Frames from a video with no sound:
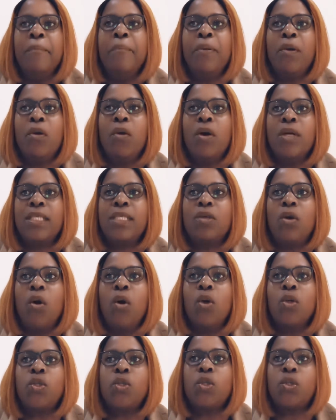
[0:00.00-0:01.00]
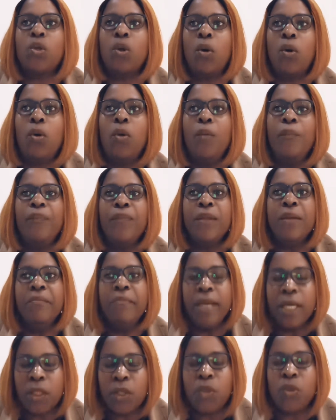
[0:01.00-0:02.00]
Because also
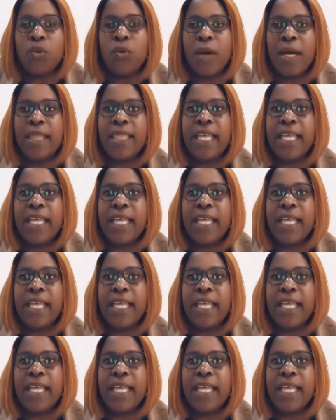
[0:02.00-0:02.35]
make sure